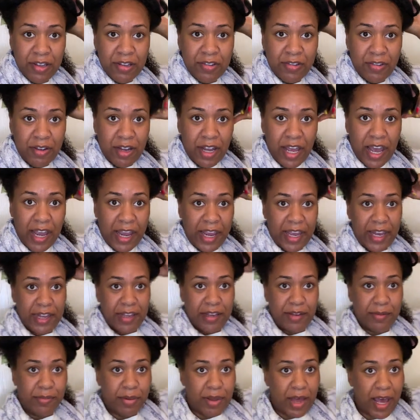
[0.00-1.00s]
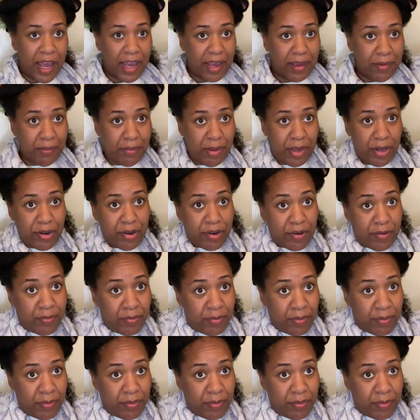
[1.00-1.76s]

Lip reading: so that I can apply it better.